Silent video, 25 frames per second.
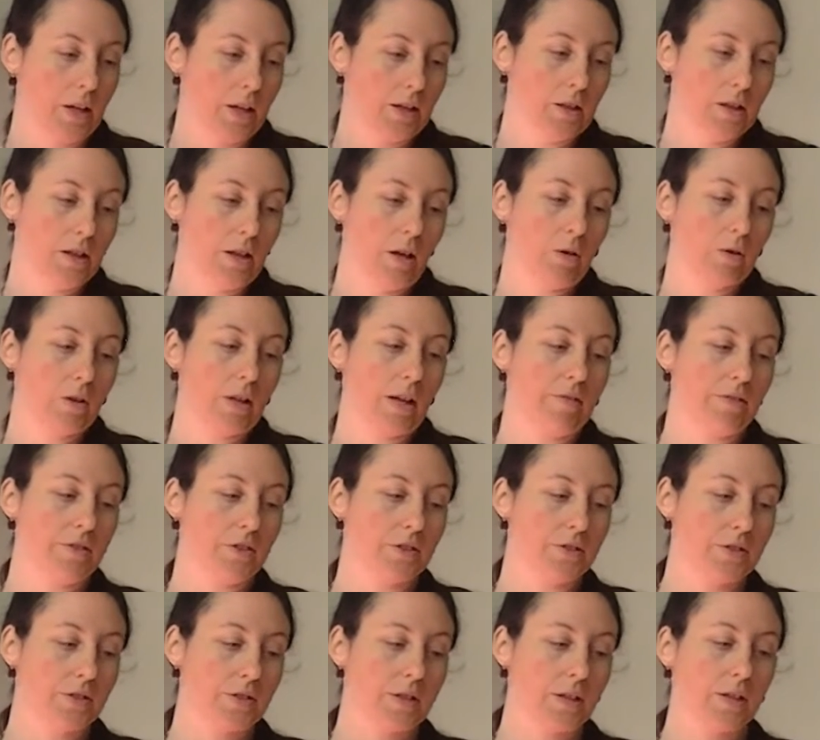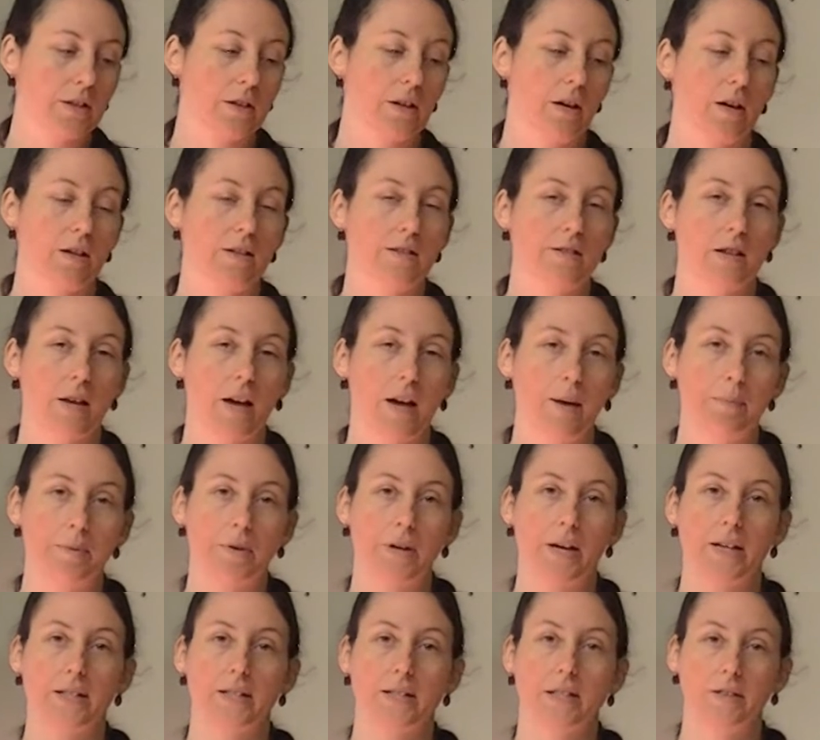Low levels can cause
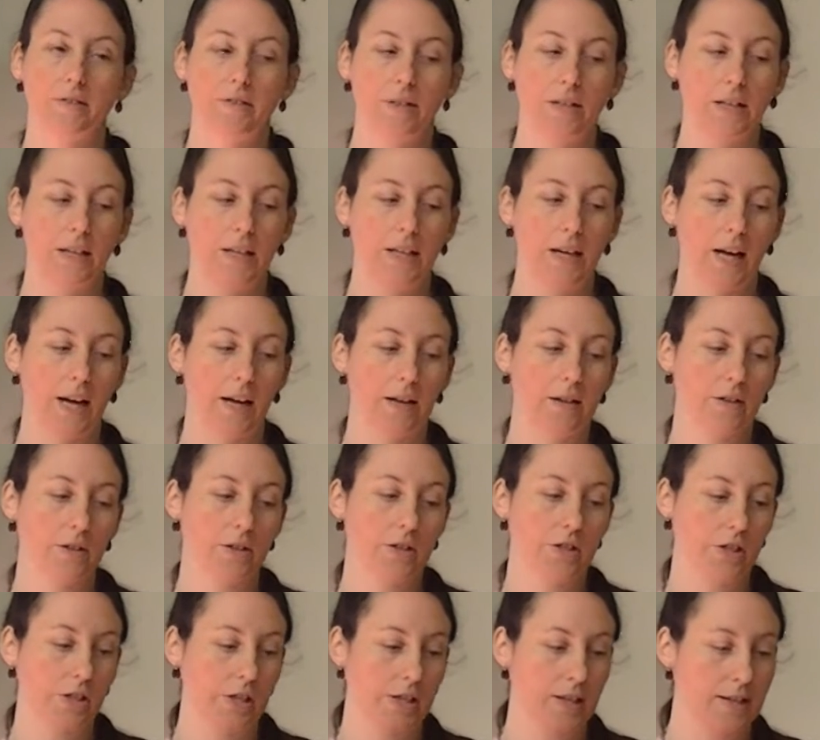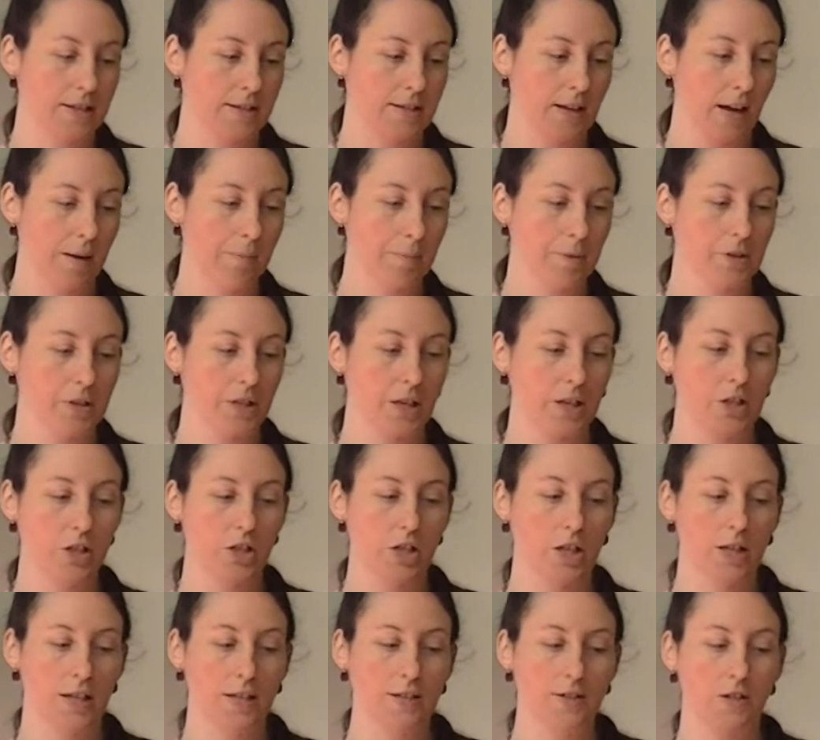hyperactivity, allergies,
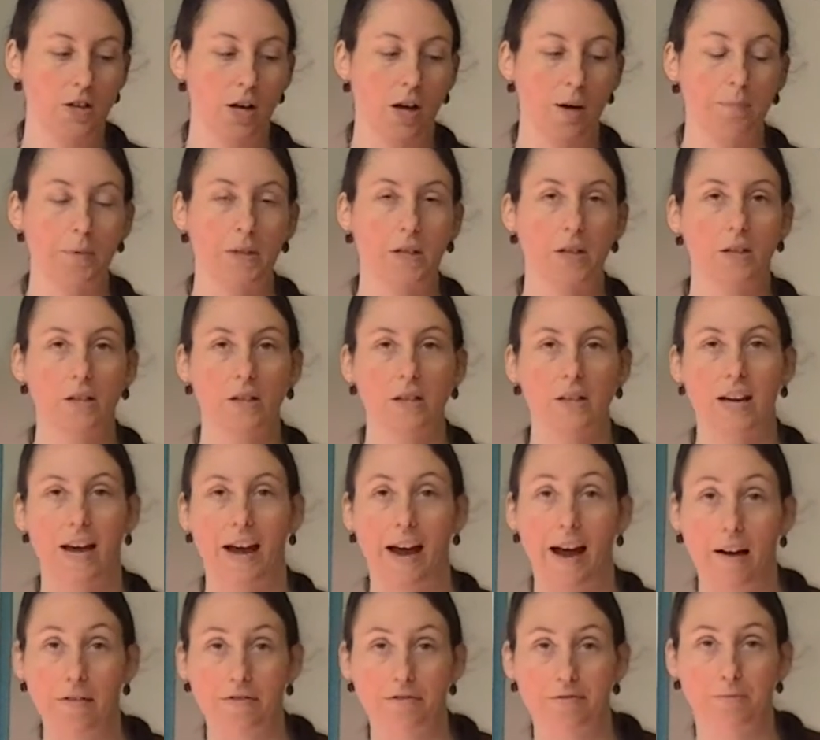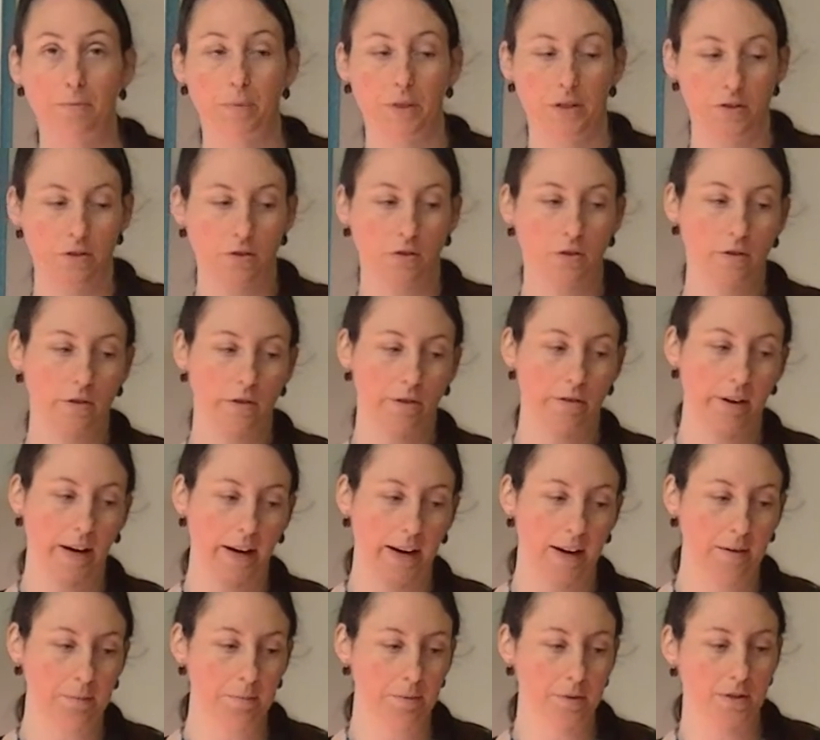hypertension, insomnia, calf muscle
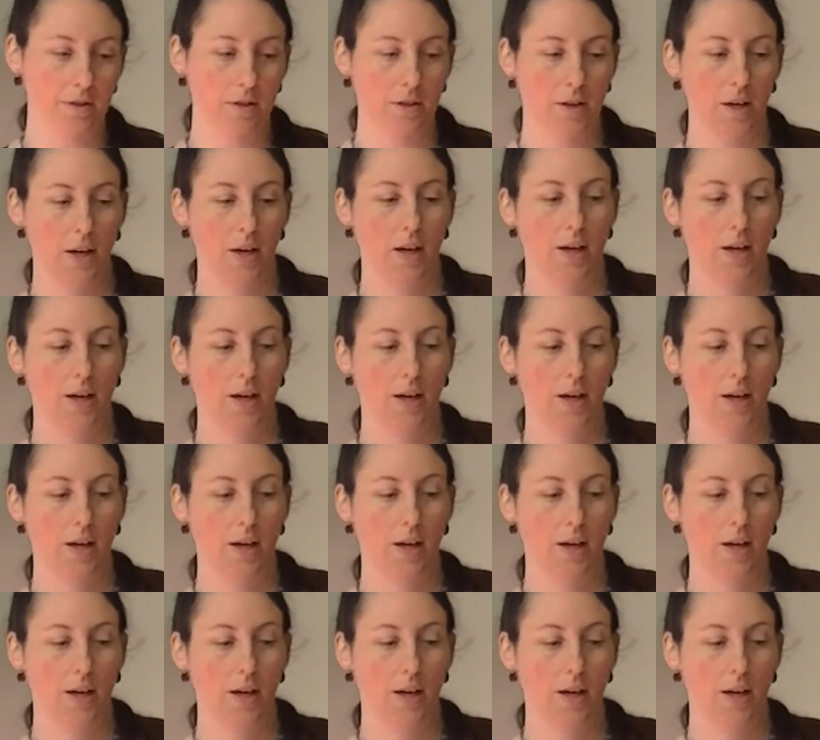cramps.